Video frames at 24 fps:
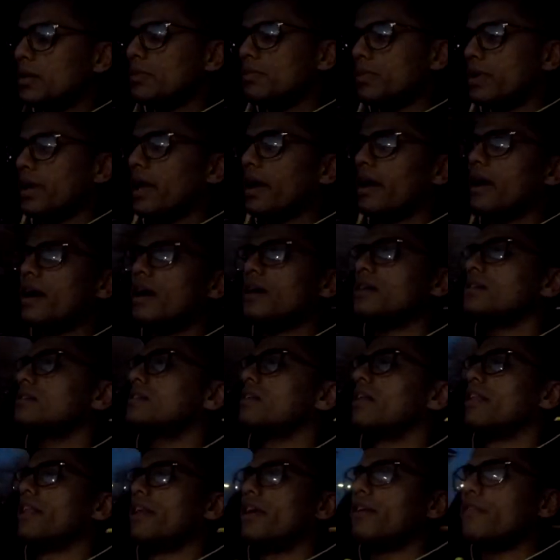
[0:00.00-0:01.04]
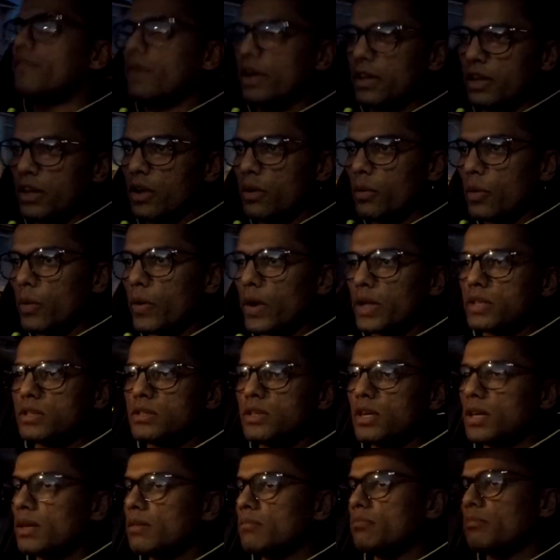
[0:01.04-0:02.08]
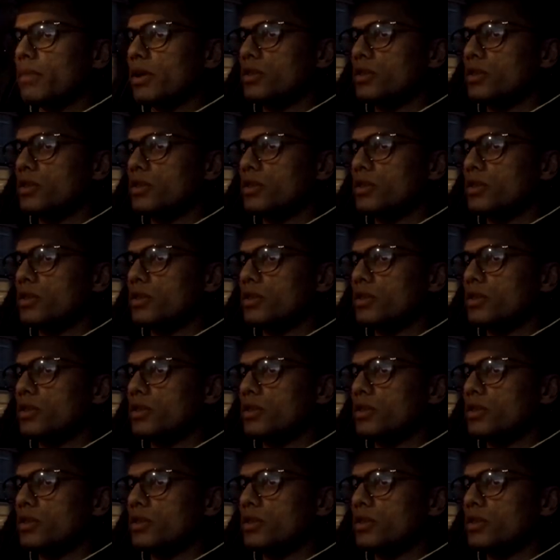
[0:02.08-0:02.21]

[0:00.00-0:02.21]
But yeah, guys, thank you for watching.